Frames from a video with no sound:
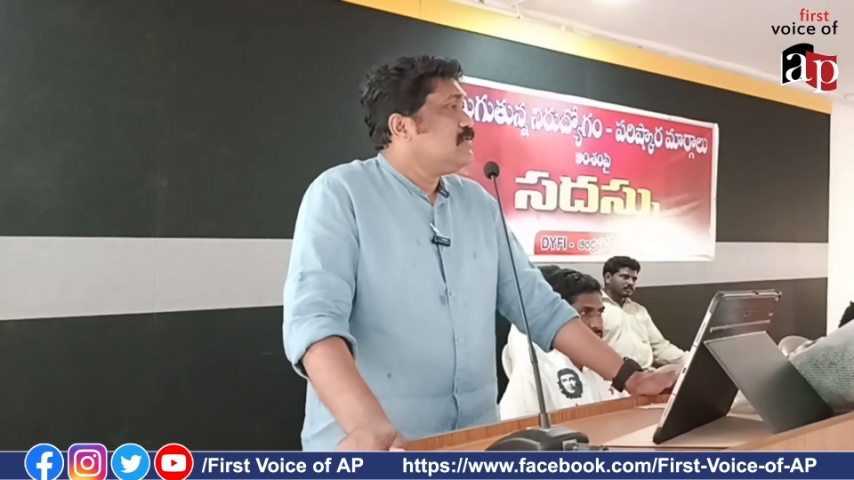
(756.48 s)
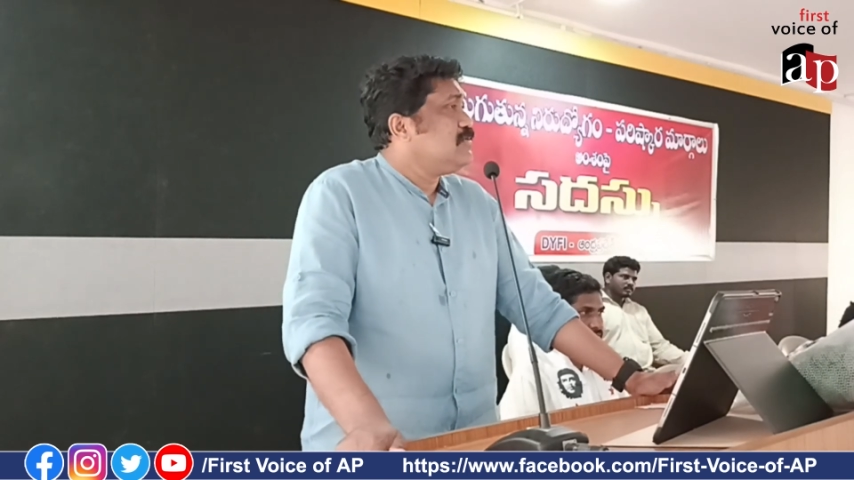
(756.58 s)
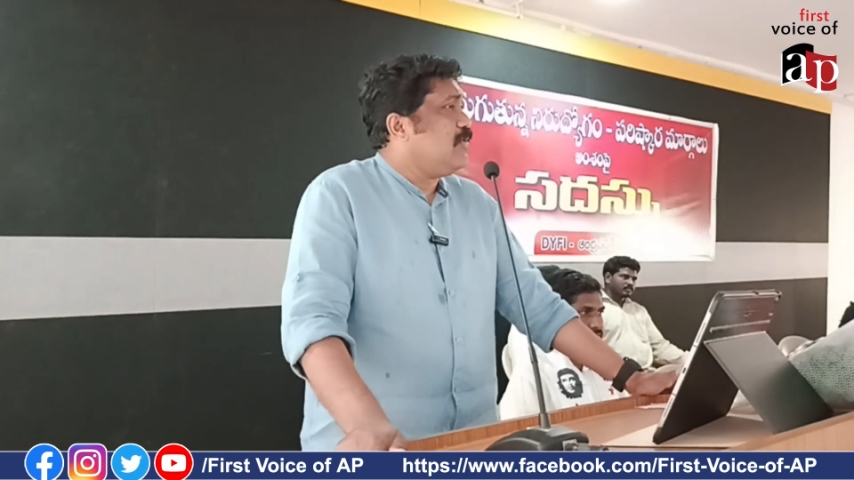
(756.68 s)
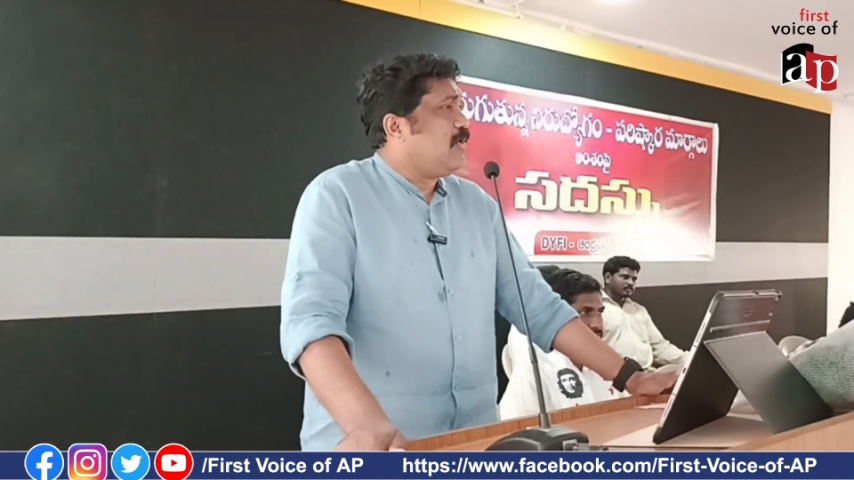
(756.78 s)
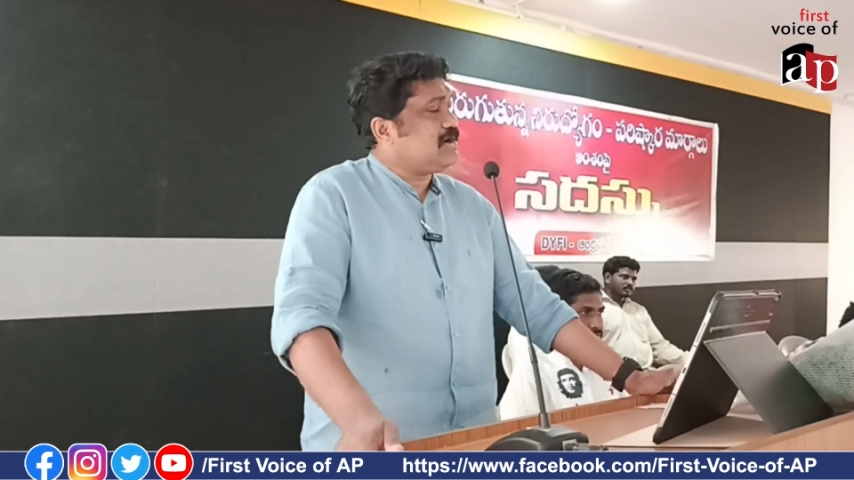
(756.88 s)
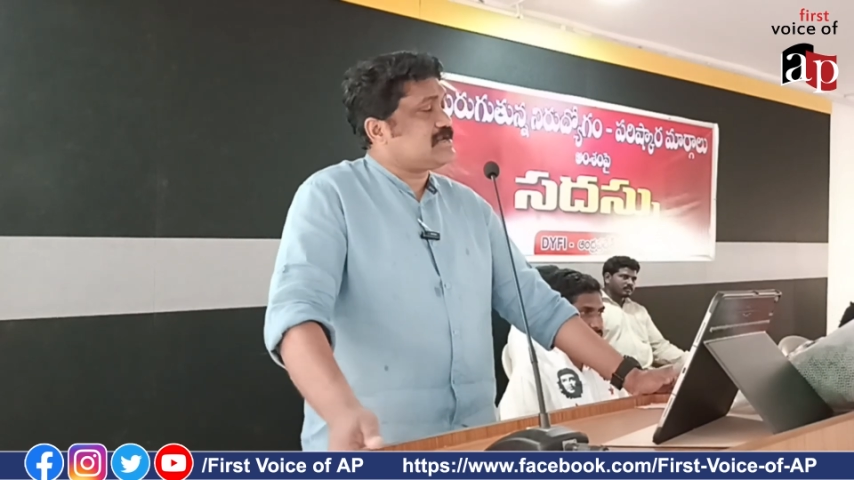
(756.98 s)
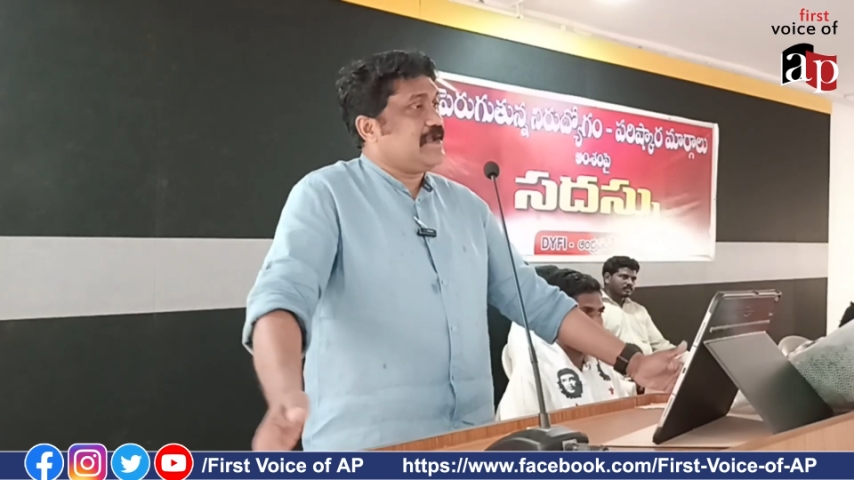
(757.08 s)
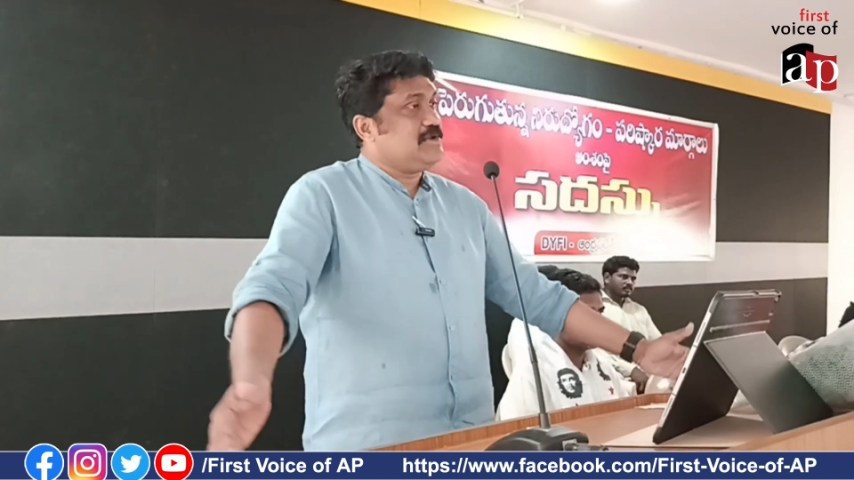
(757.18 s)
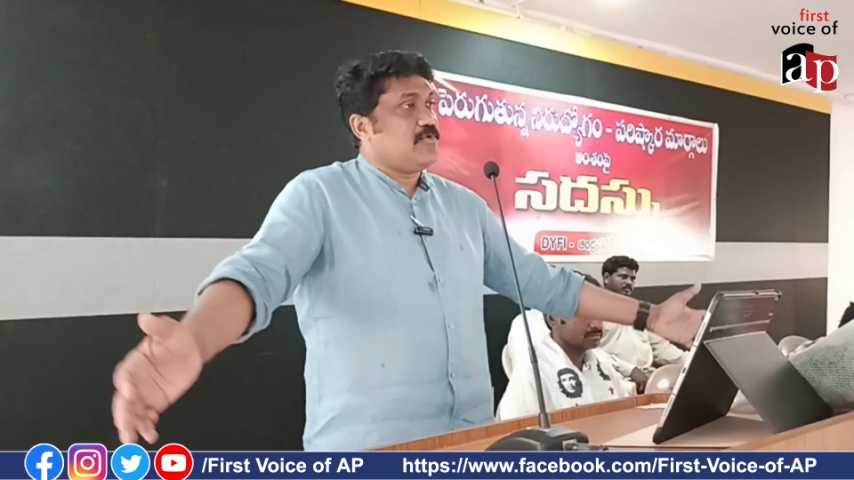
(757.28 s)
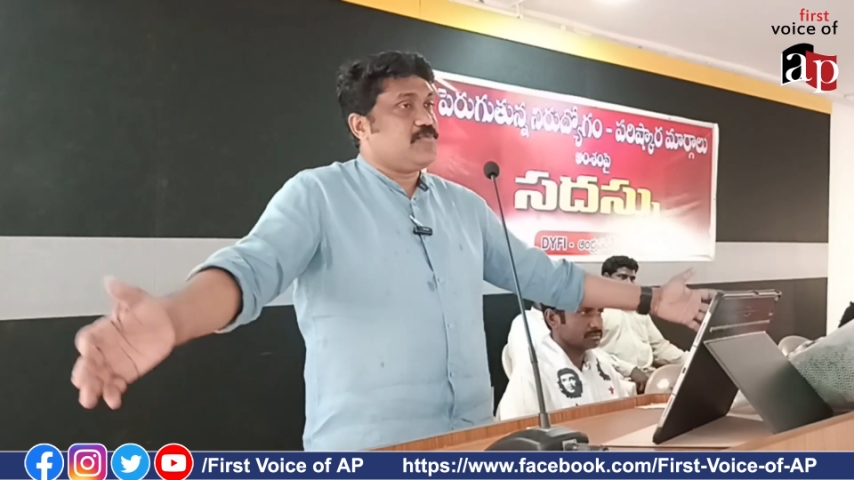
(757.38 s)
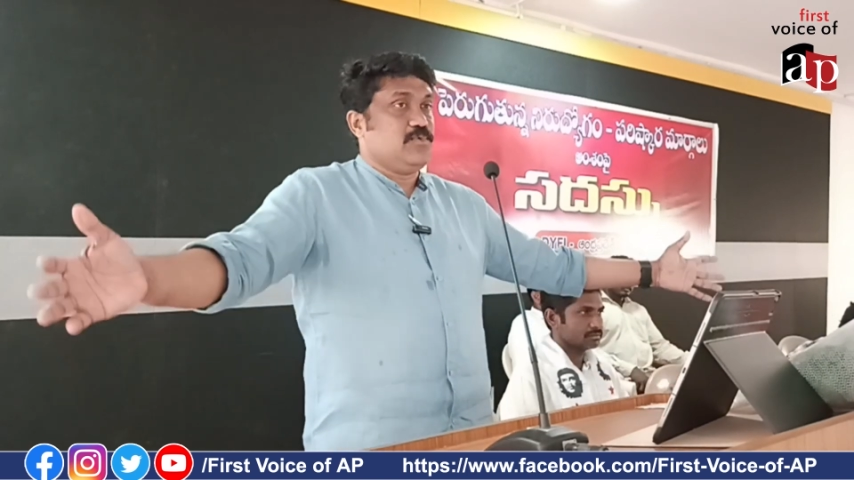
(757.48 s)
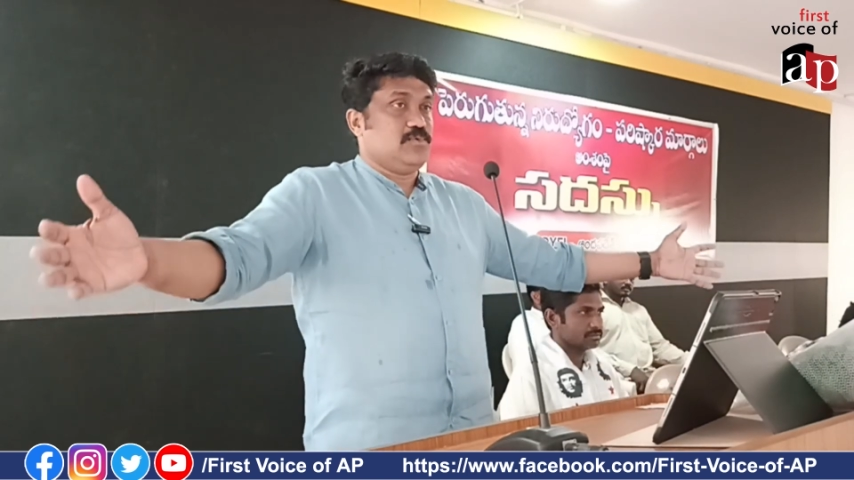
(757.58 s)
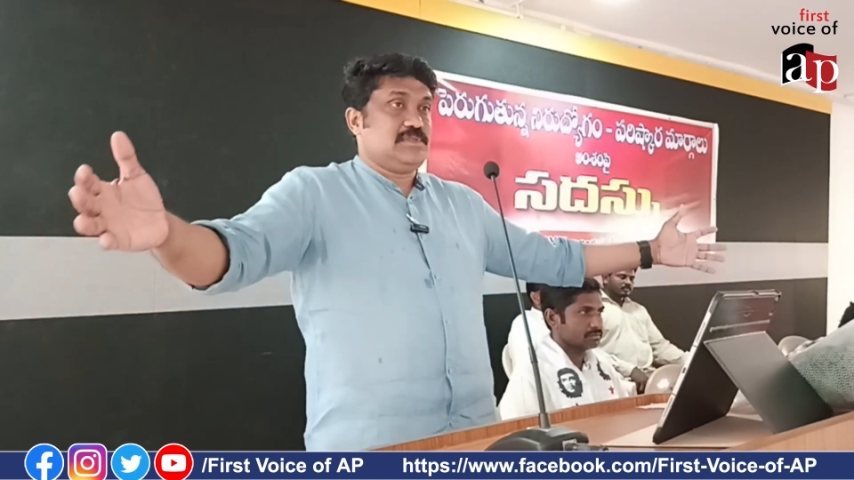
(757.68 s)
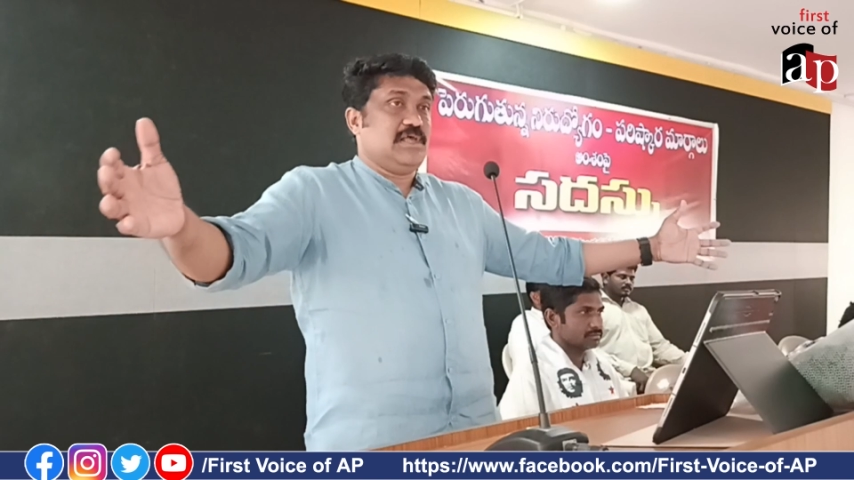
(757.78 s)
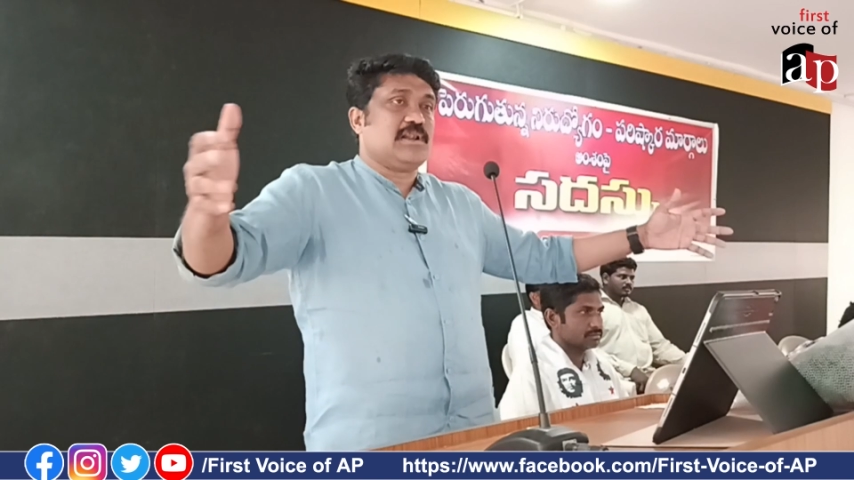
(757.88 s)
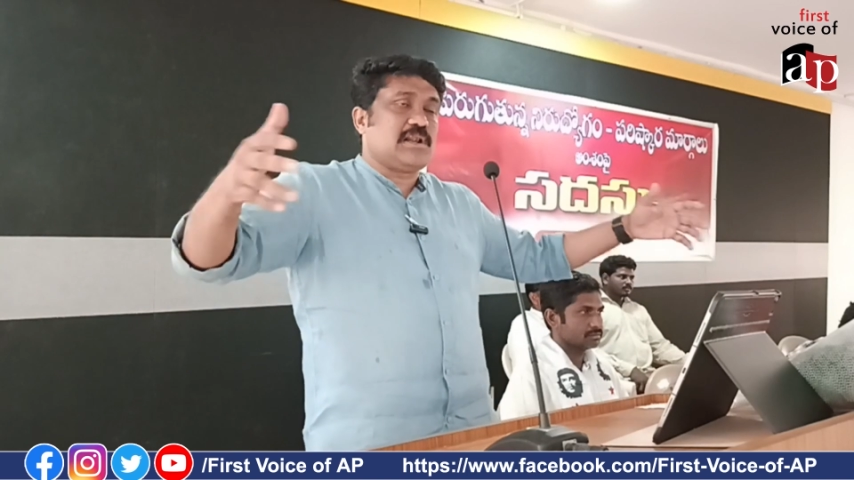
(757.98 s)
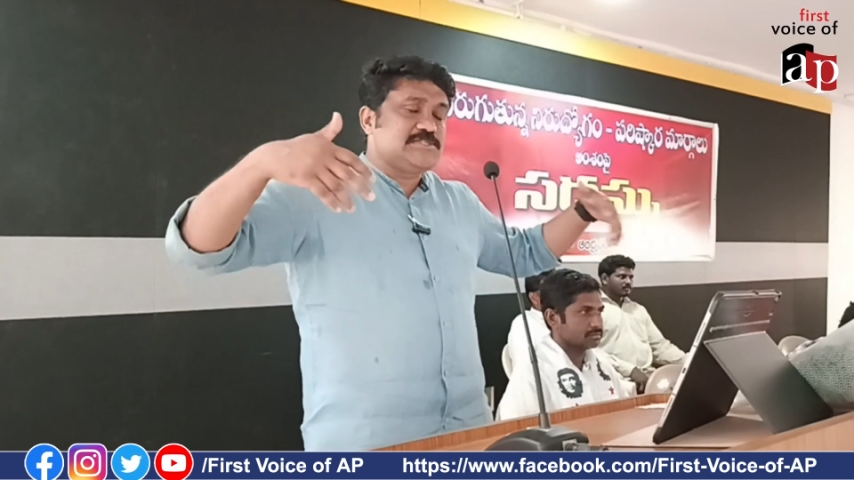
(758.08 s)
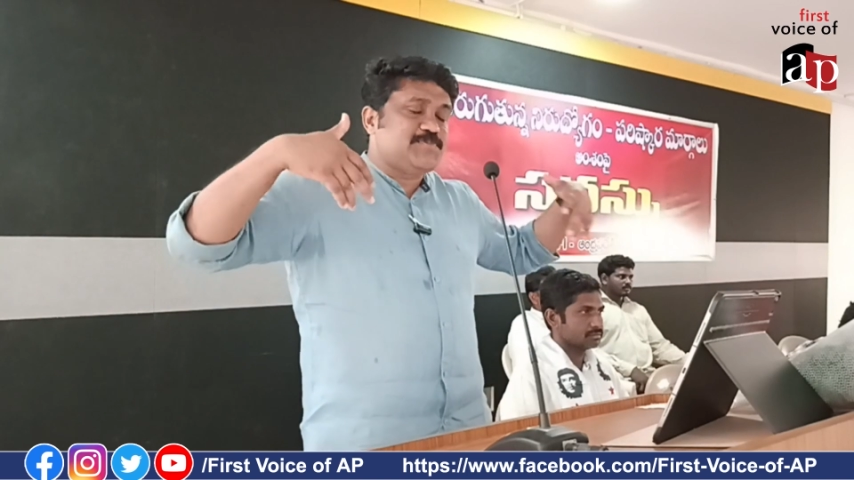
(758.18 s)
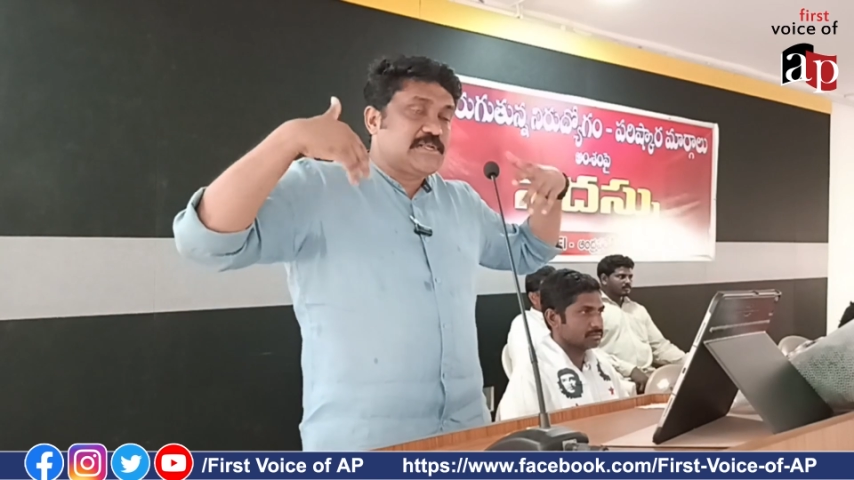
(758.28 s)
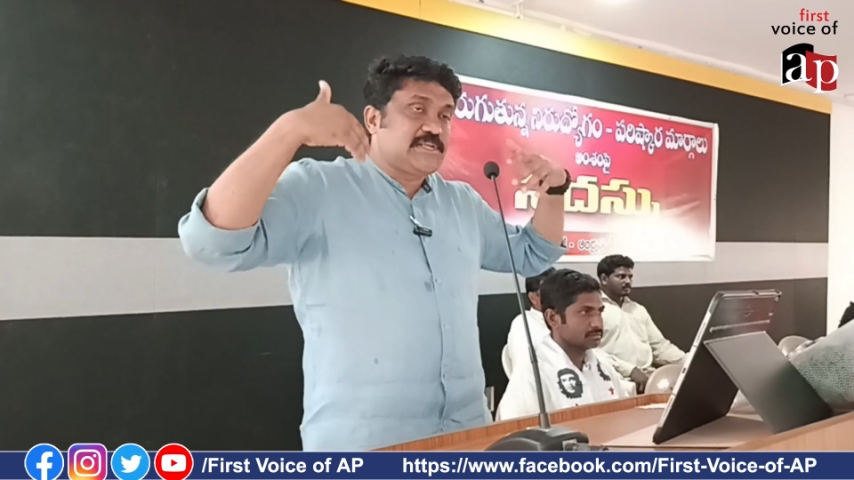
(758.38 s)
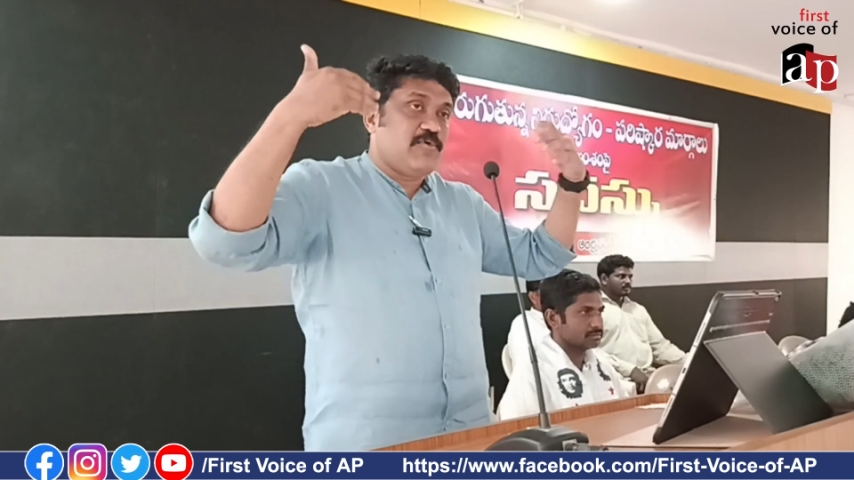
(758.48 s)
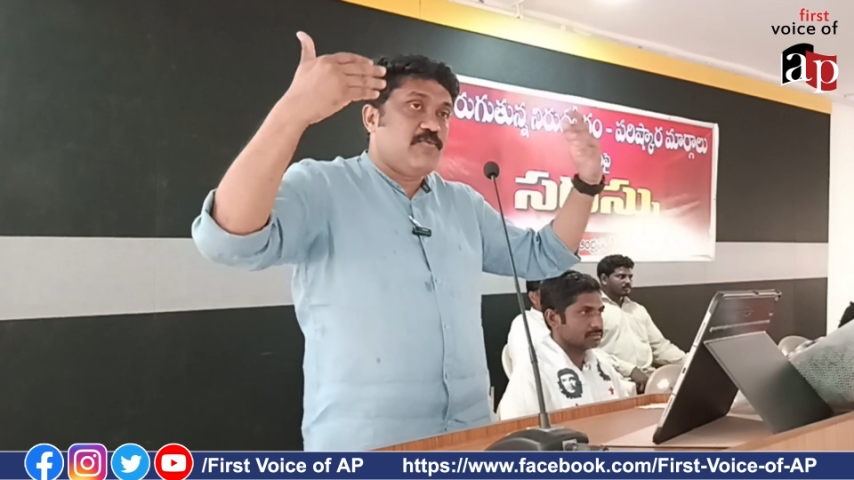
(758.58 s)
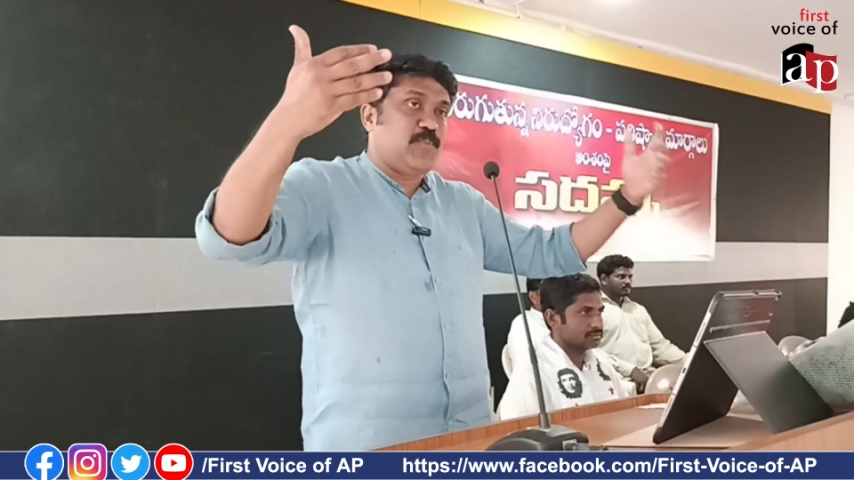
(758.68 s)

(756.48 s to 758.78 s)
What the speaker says: all kind of youth, irrespective of